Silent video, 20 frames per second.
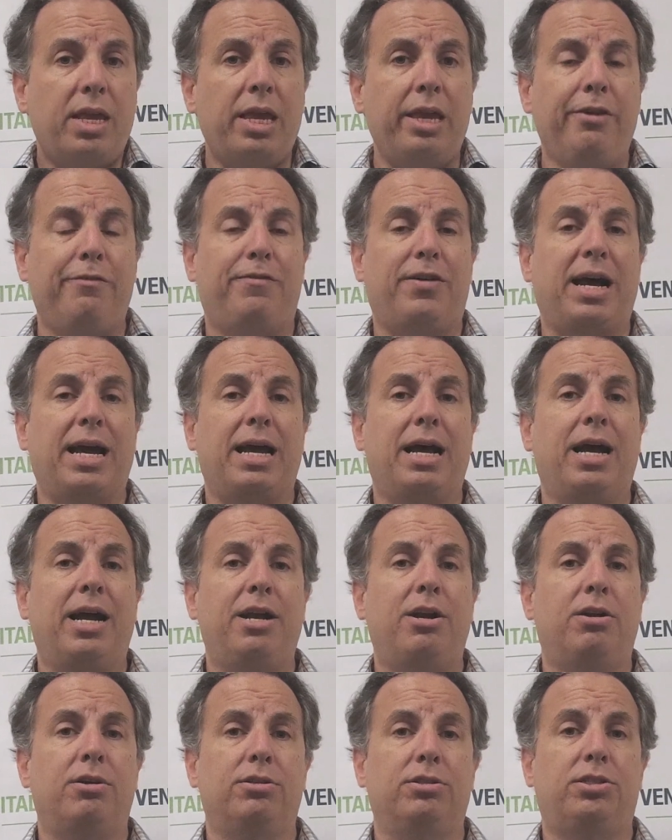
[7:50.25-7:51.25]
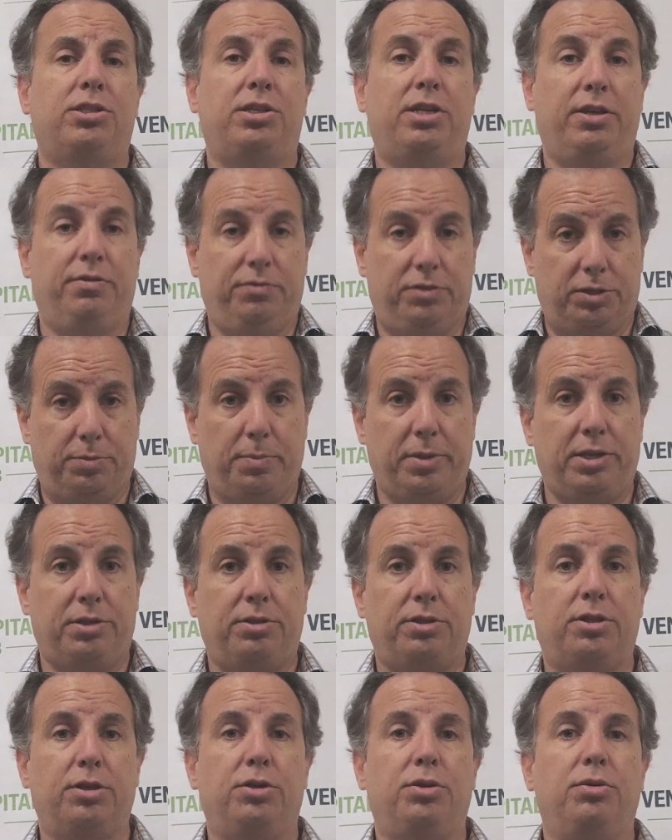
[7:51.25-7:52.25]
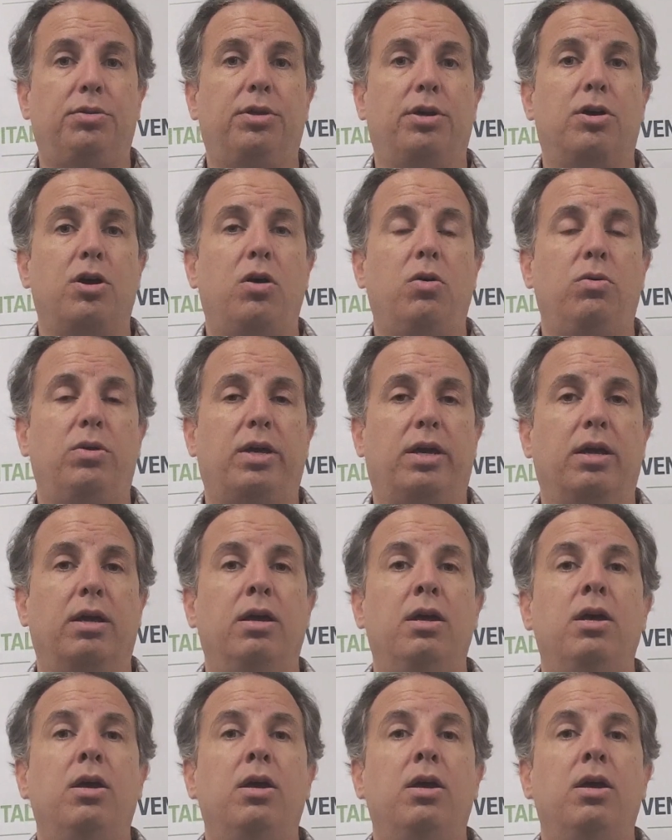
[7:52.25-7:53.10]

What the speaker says: if I hire Steve Smith to do the coding,